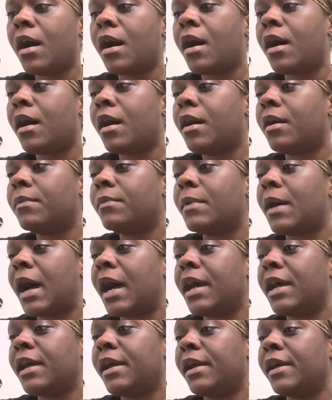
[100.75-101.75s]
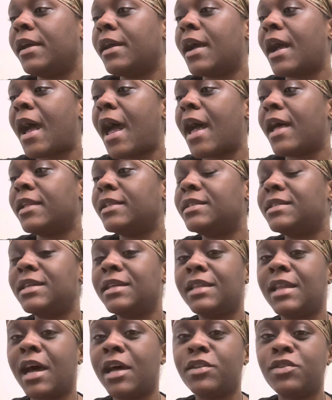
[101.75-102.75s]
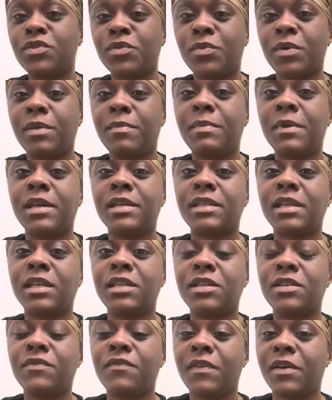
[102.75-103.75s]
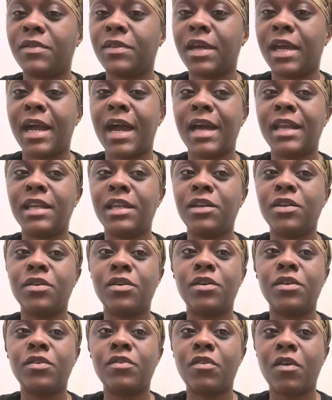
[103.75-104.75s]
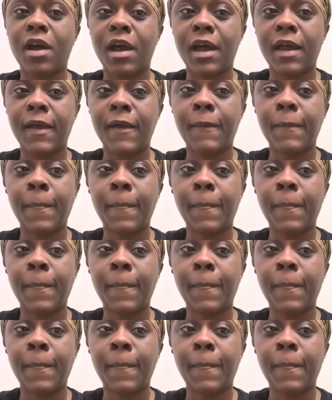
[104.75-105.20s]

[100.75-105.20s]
I did not do it because I just felt like I needed a good cry.